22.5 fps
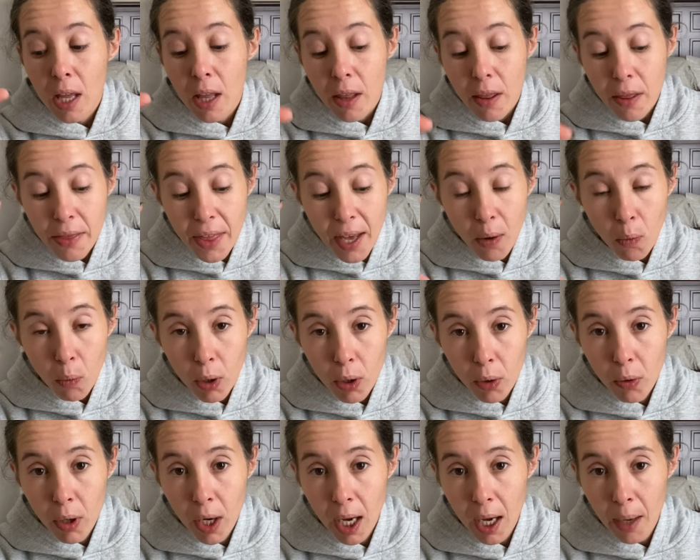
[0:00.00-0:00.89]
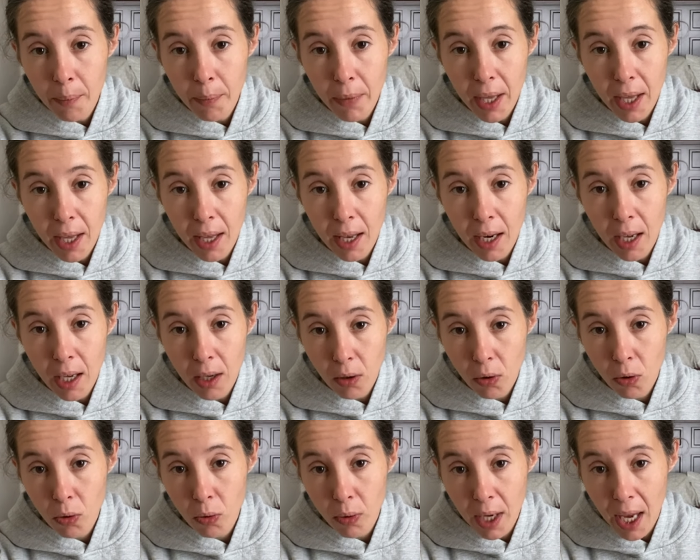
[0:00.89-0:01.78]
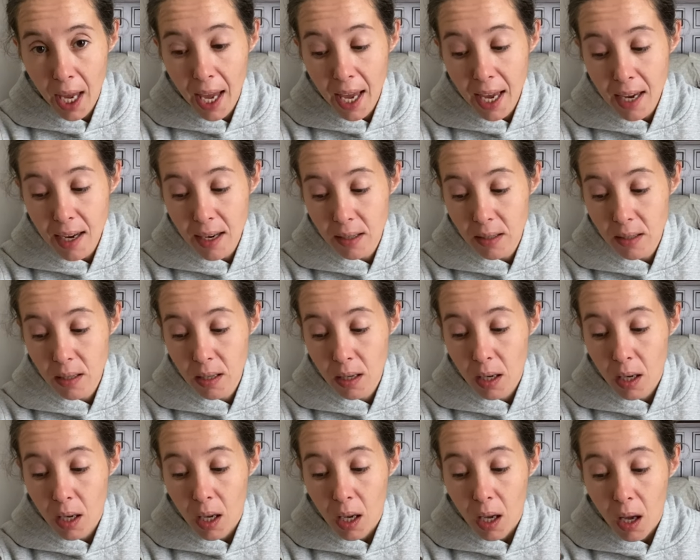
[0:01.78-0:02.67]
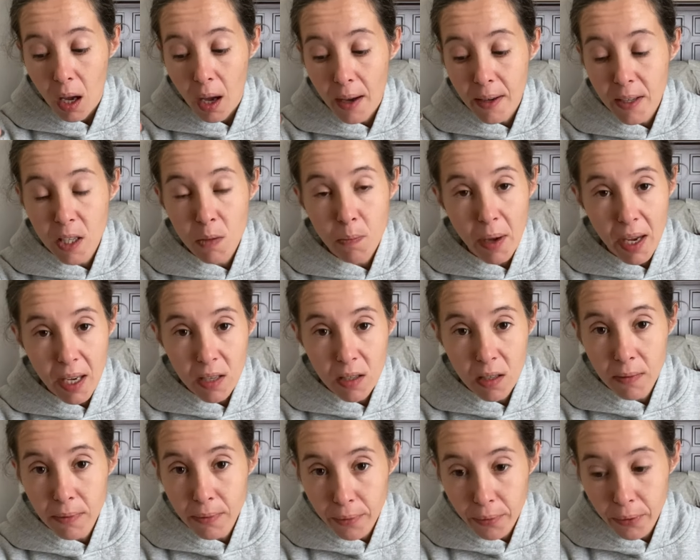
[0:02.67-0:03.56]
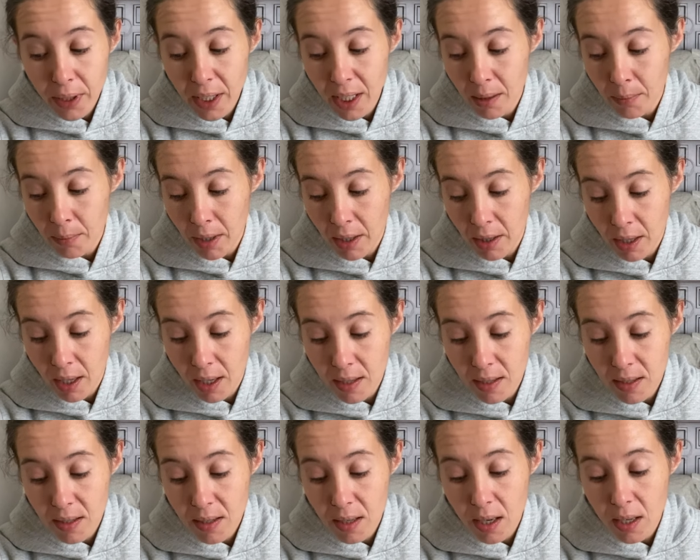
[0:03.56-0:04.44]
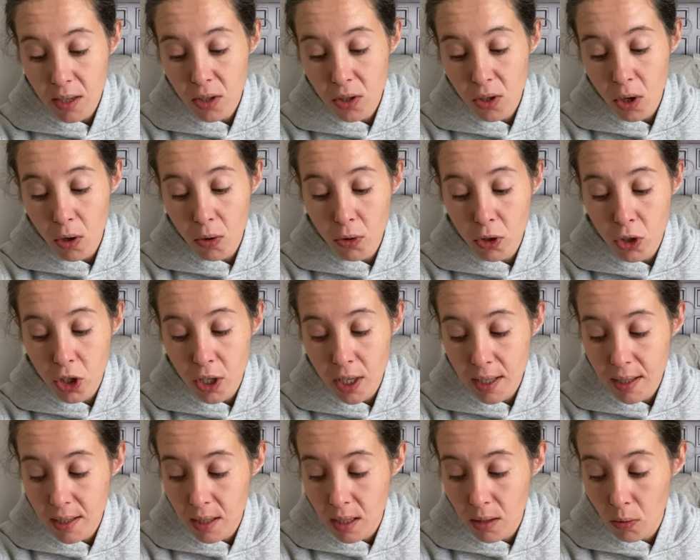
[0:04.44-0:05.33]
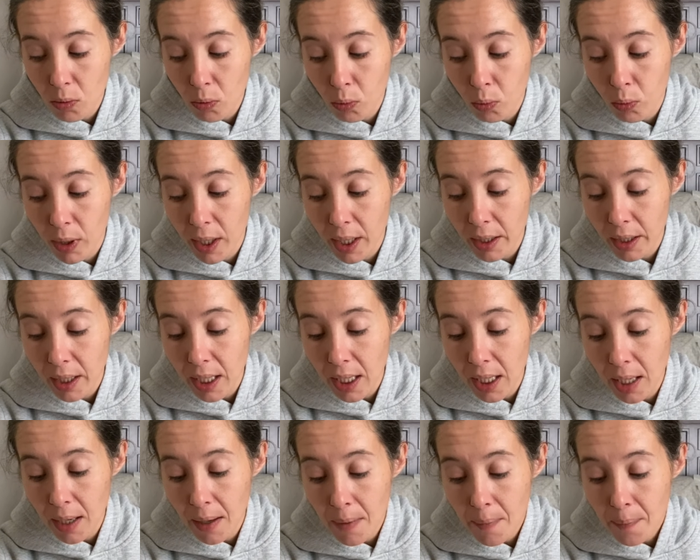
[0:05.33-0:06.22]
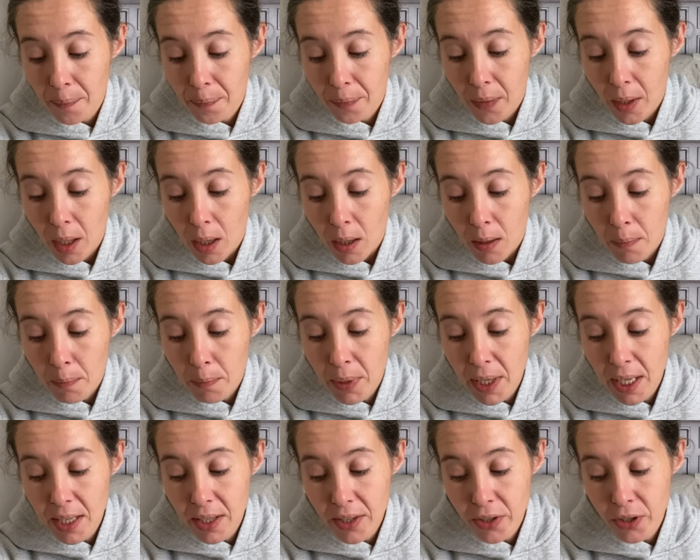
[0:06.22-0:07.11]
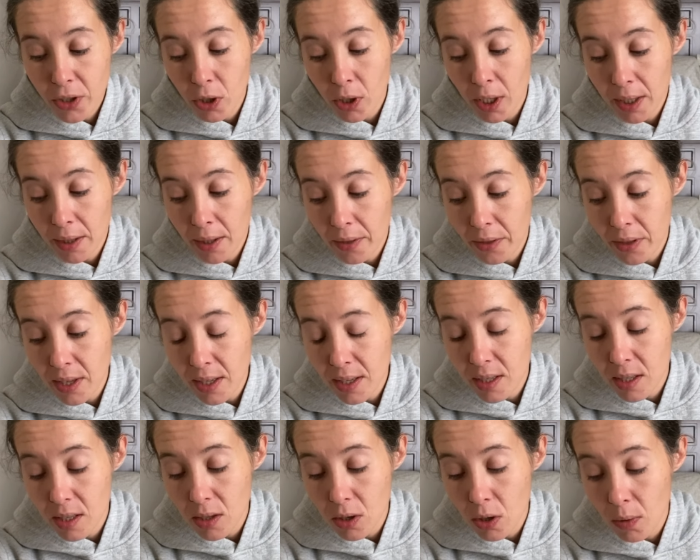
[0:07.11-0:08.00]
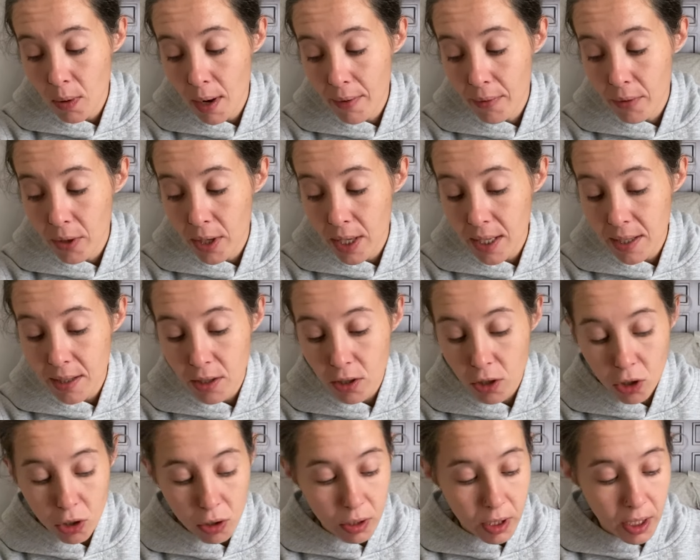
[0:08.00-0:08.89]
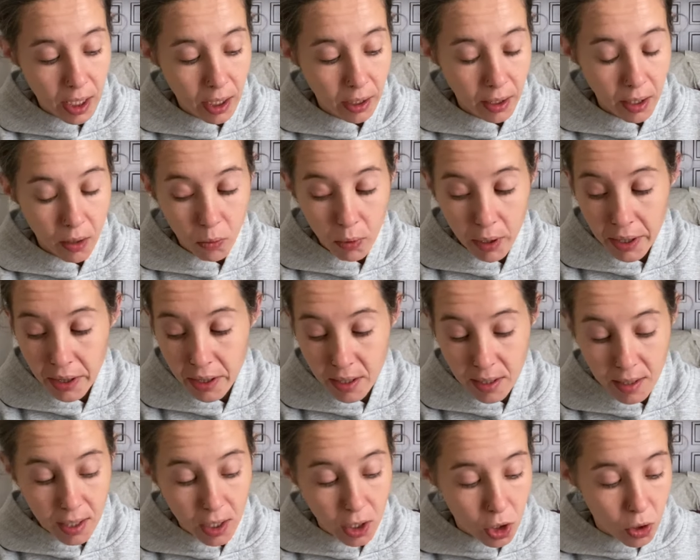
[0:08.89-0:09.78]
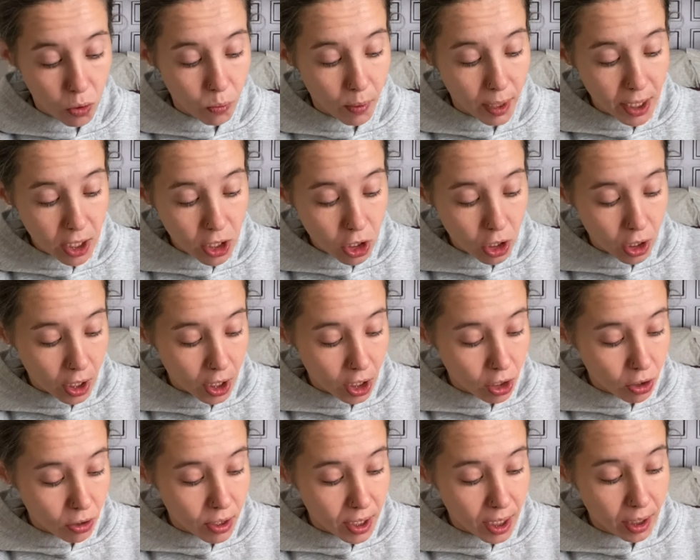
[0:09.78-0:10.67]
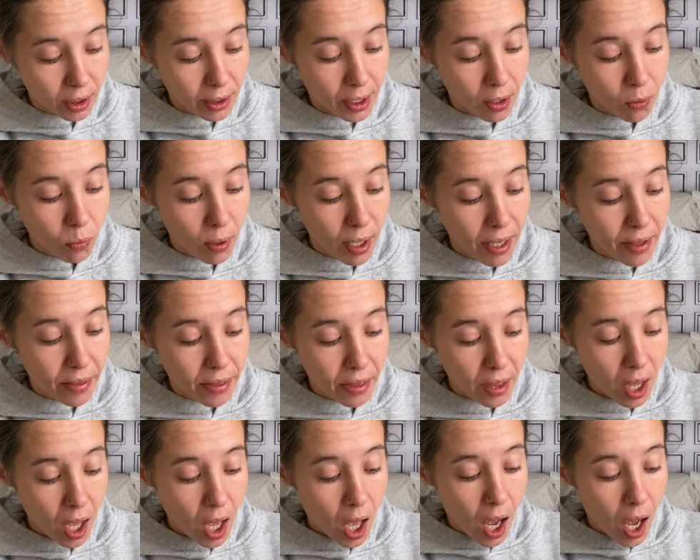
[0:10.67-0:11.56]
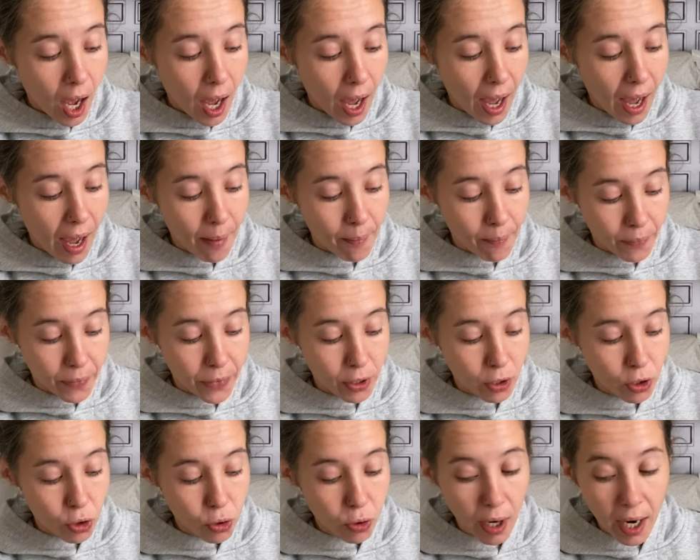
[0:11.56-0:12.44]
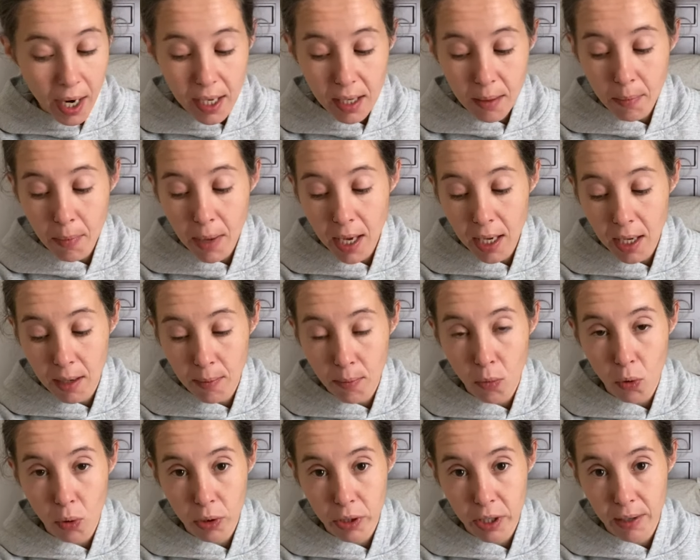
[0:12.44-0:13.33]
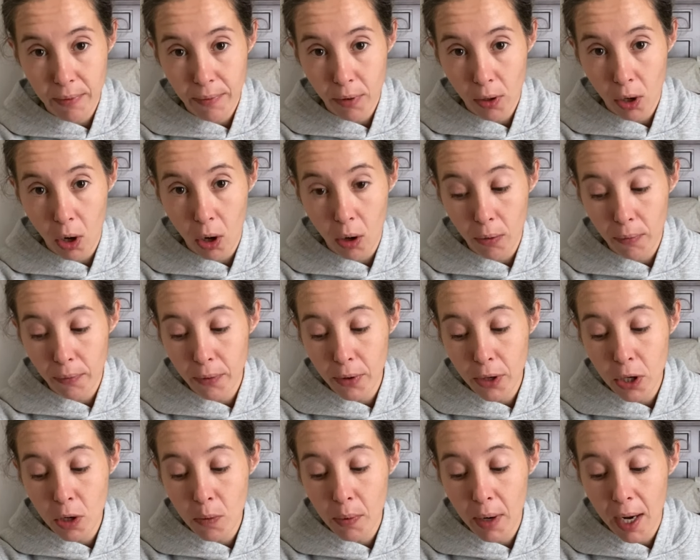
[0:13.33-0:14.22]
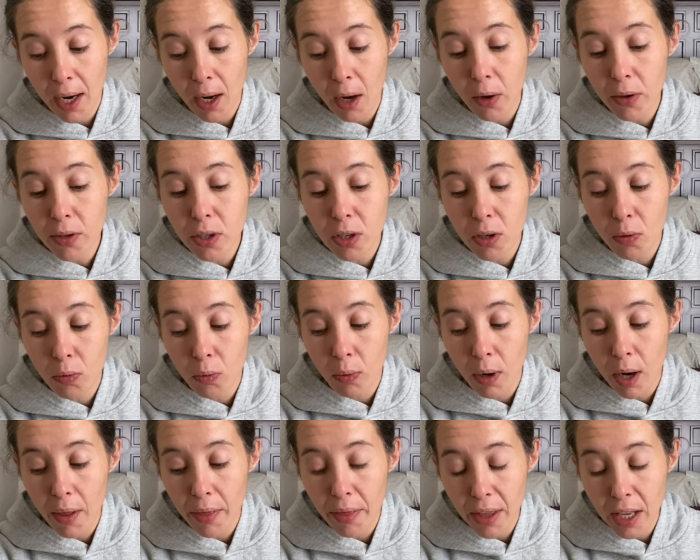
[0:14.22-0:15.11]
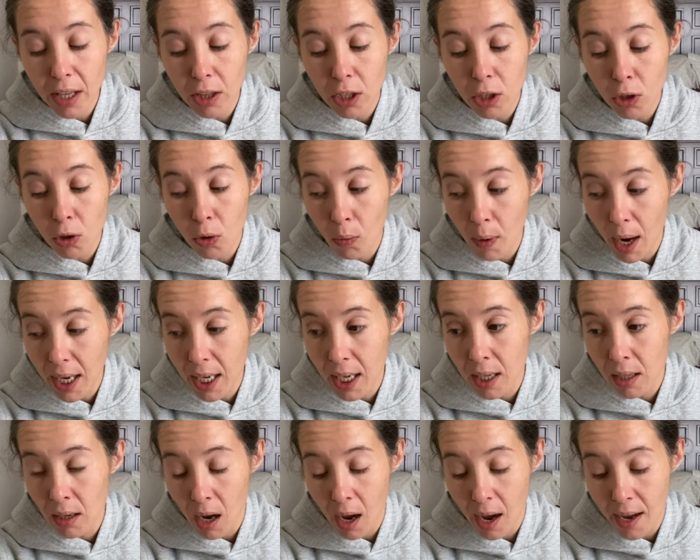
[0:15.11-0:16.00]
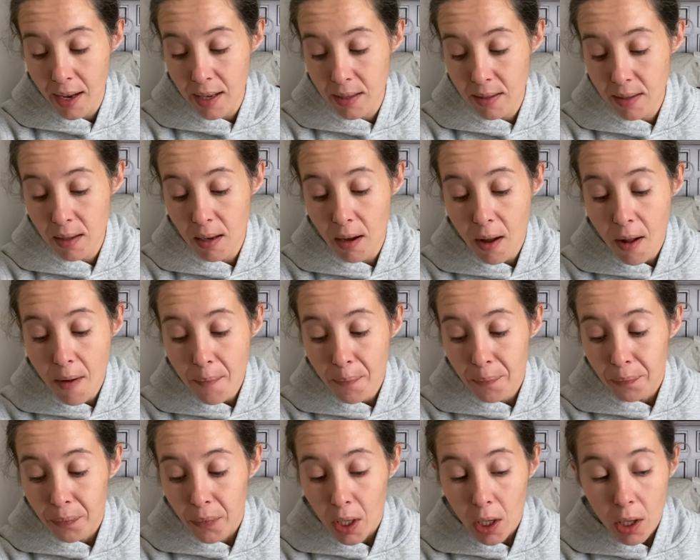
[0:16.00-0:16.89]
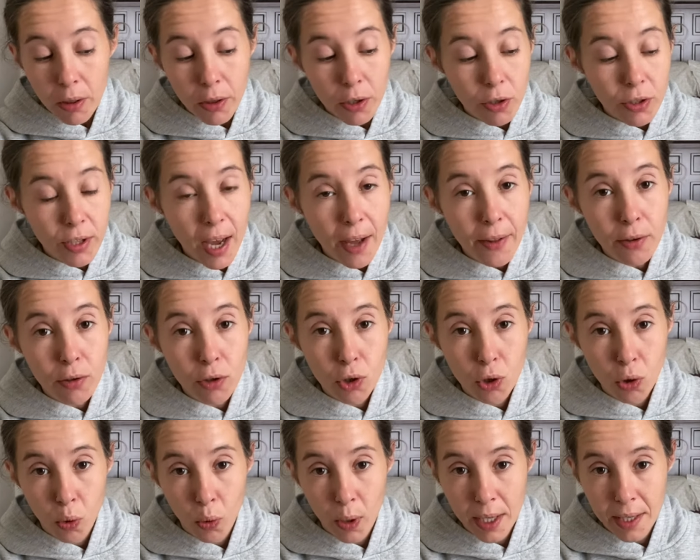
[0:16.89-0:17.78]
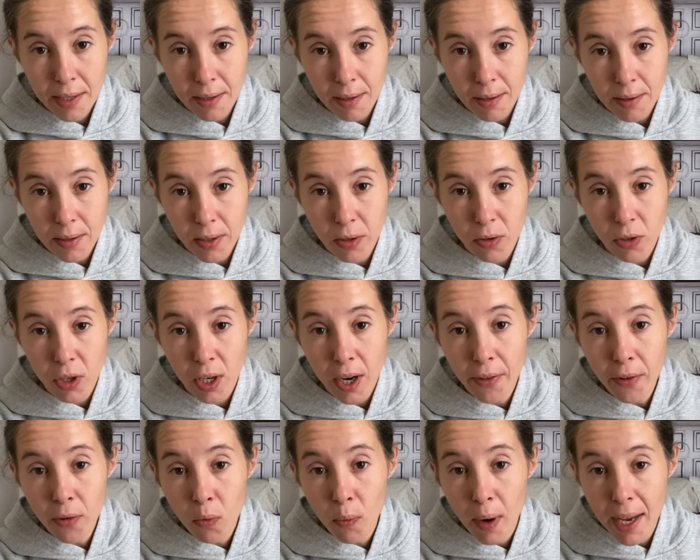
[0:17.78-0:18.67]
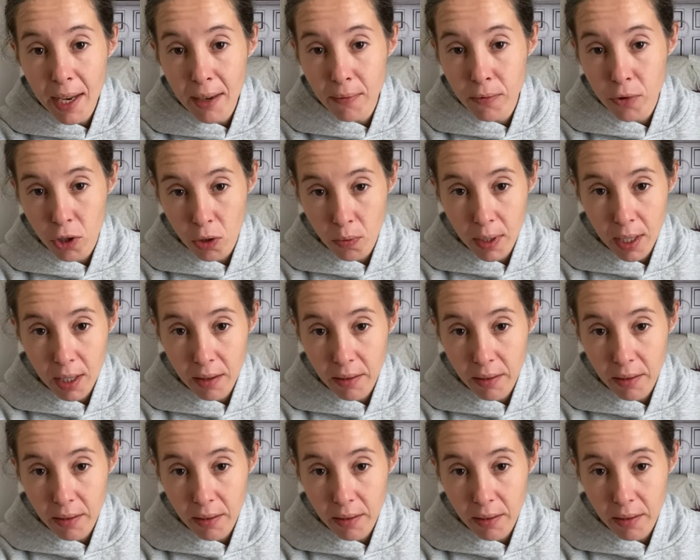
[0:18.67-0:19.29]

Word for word: that will come in and create a space of freedom in this. So just really be discerning that this, whoever it is that you're dealing with, the situation that you're dealing with, um, they're trying to make it more difficult for you. But I also think that you recognize there's other choices. There's another way of doing